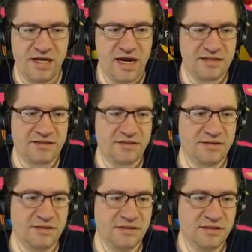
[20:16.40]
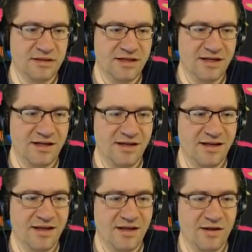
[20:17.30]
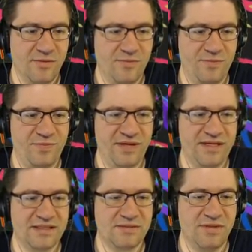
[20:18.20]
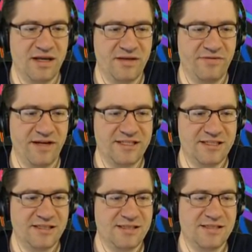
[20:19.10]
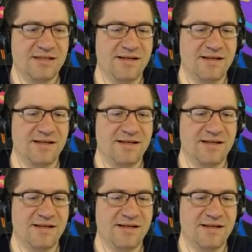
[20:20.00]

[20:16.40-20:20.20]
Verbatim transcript: Yes! Got it. Big smiley faces.